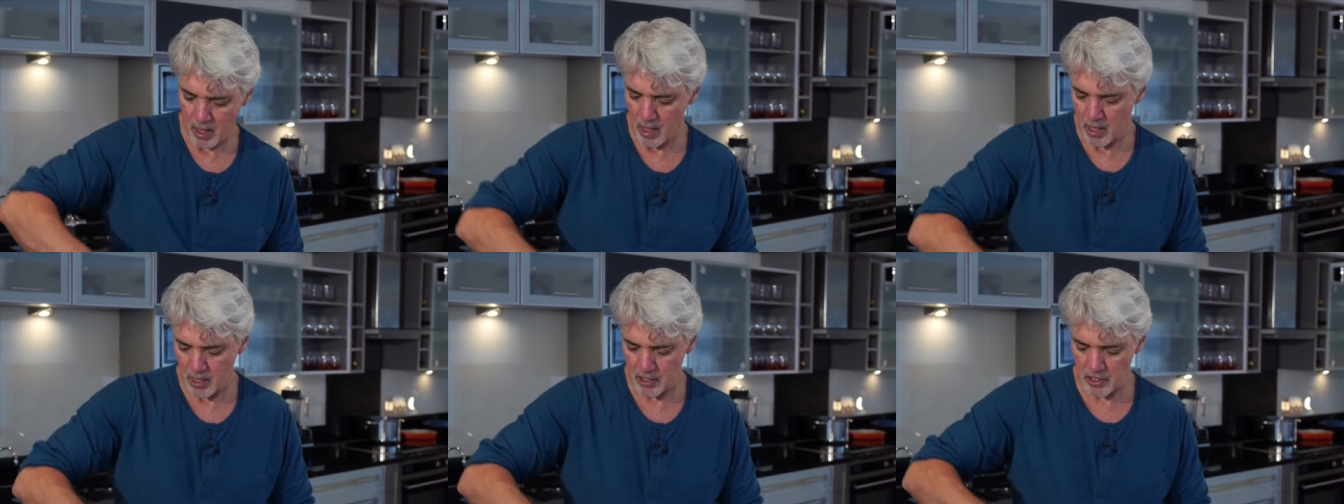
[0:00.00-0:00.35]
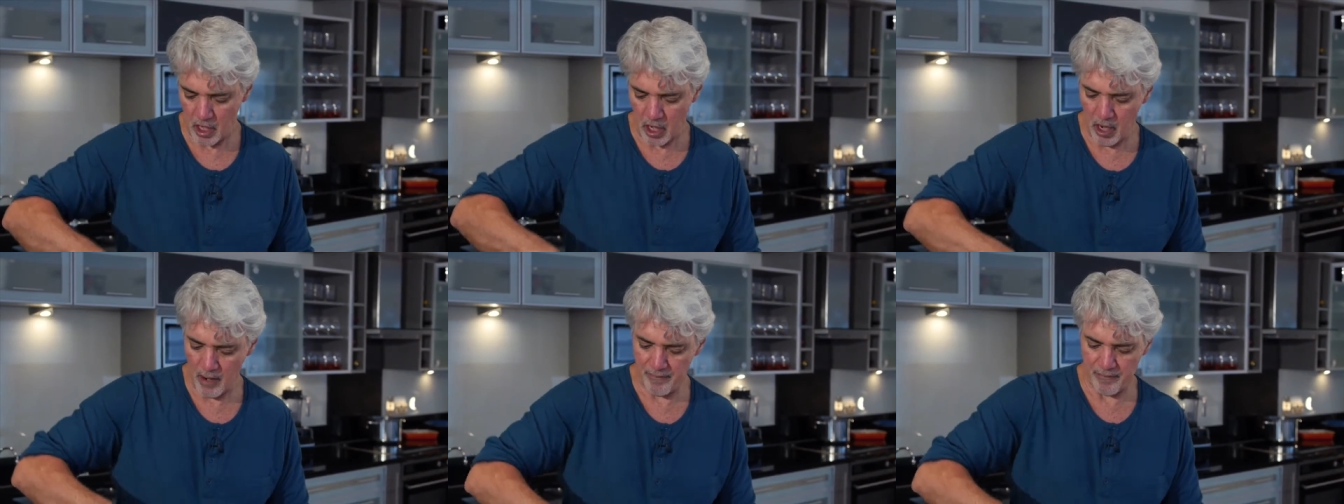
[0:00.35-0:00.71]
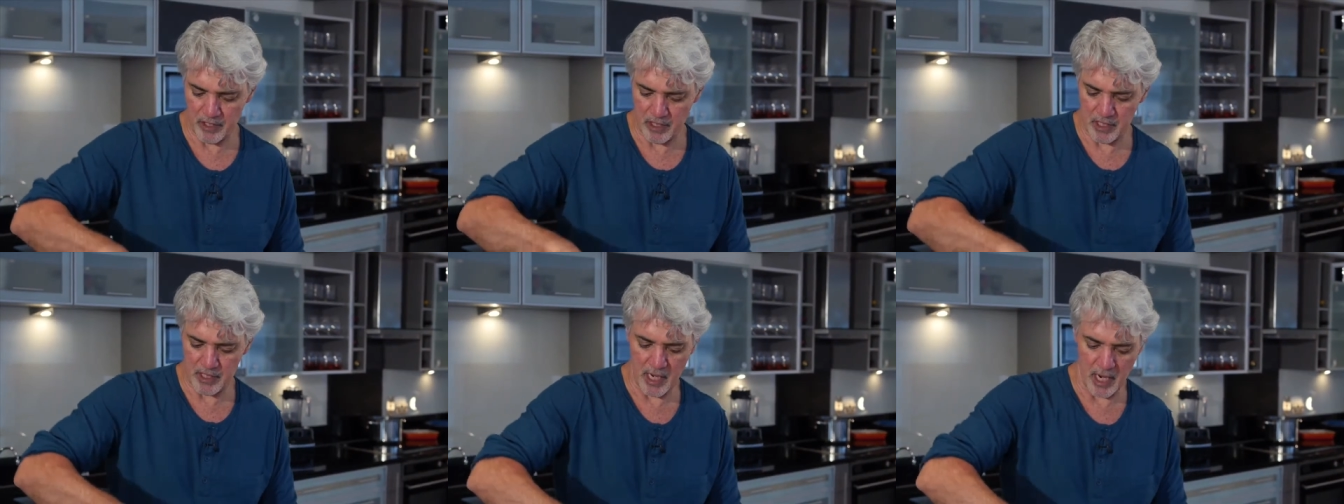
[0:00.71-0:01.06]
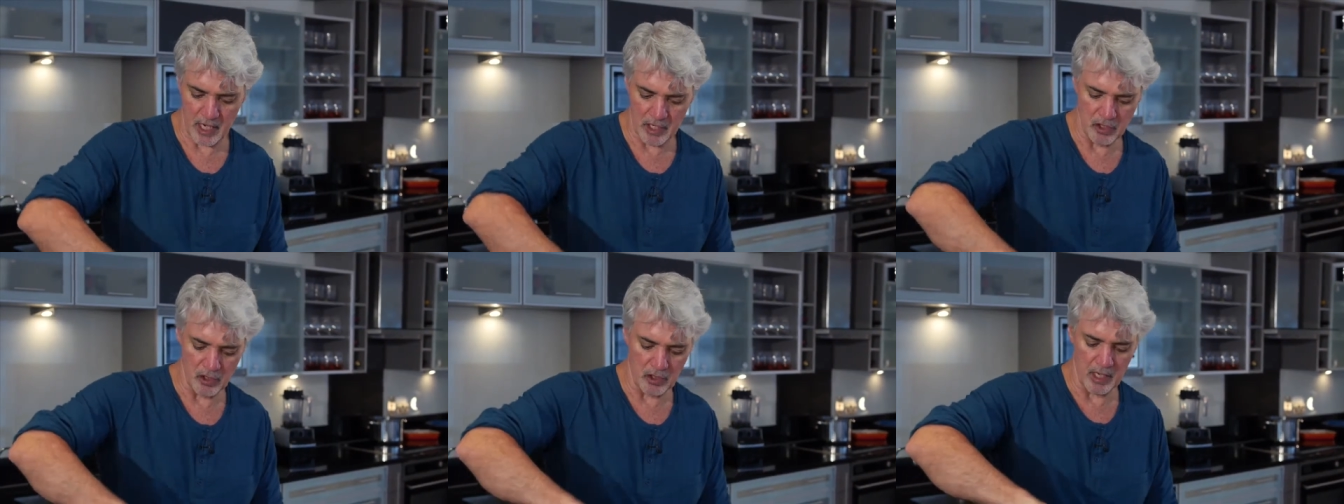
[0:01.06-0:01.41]
is often
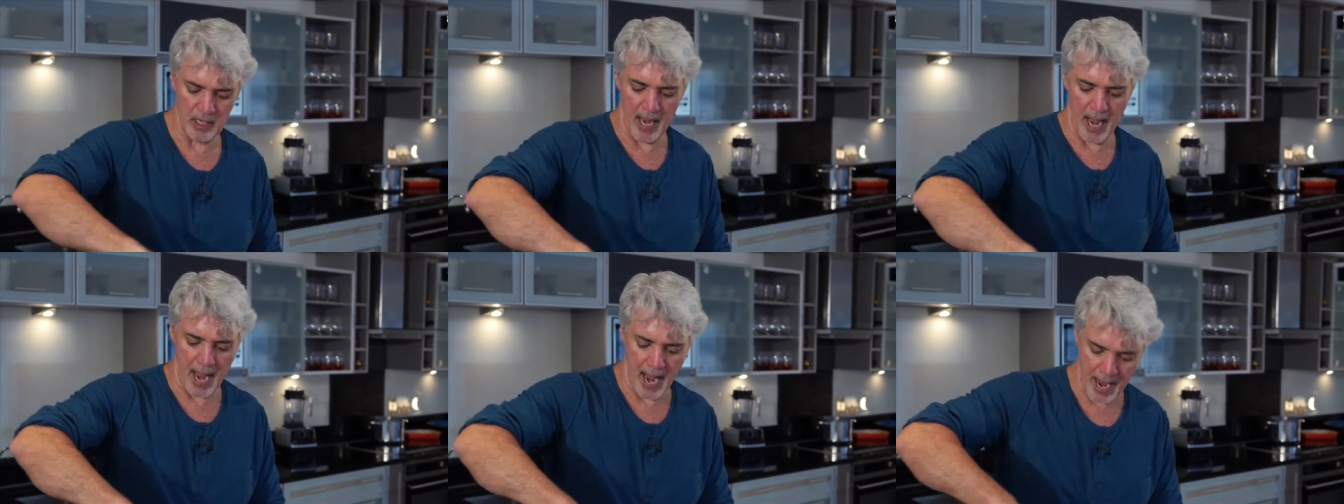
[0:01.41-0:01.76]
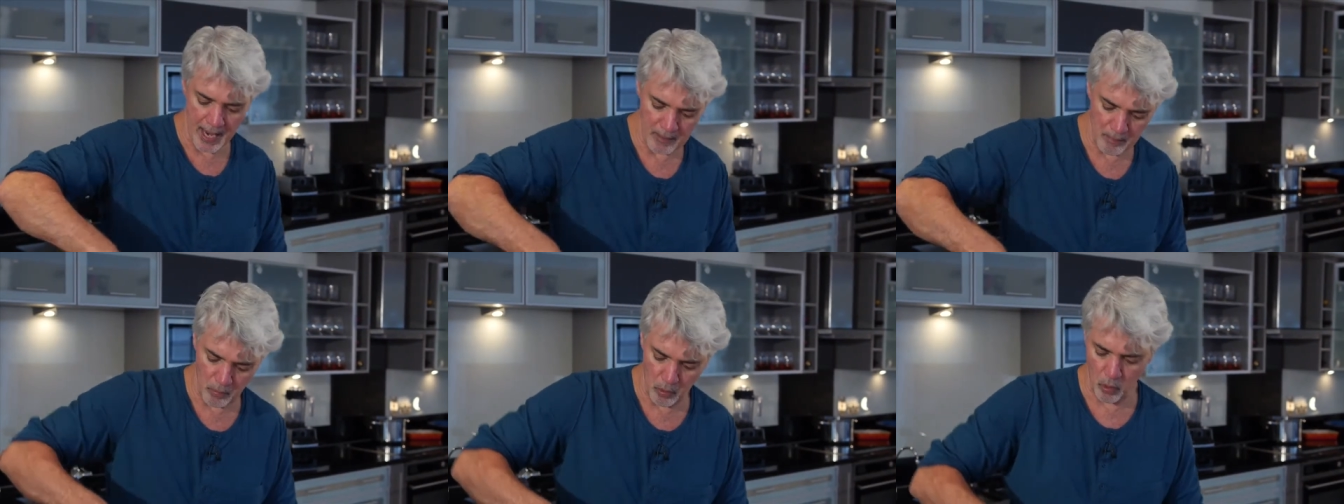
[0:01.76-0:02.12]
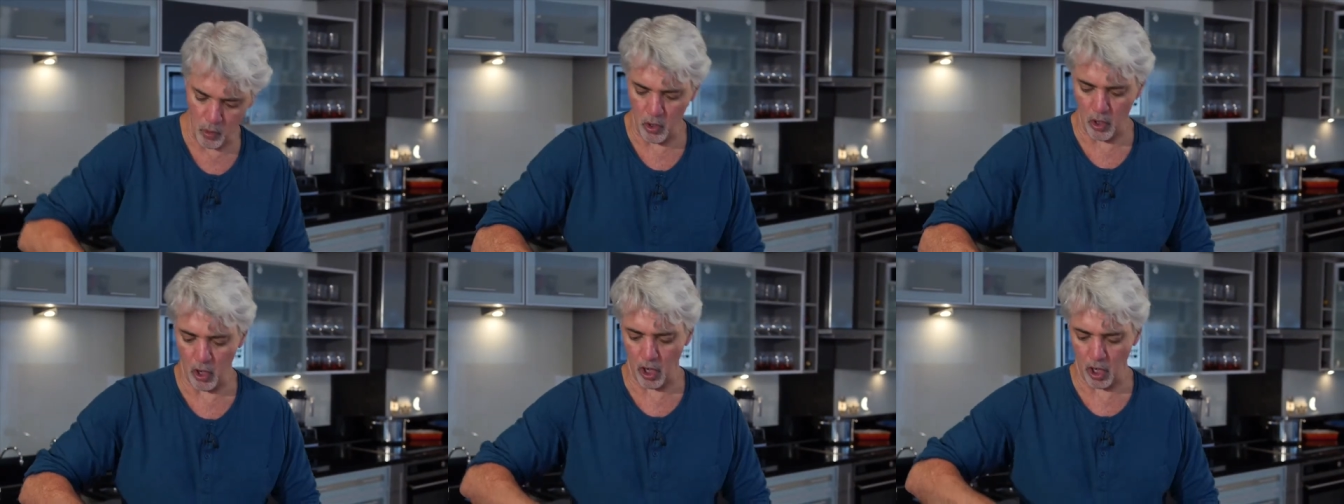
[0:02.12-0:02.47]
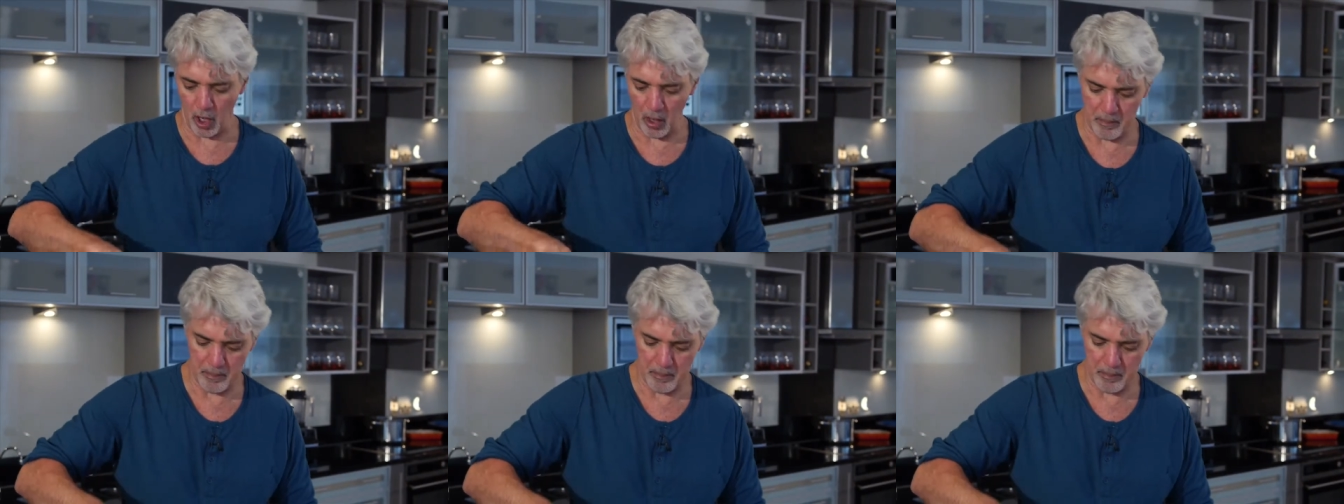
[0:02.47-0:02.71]
said, you can add more,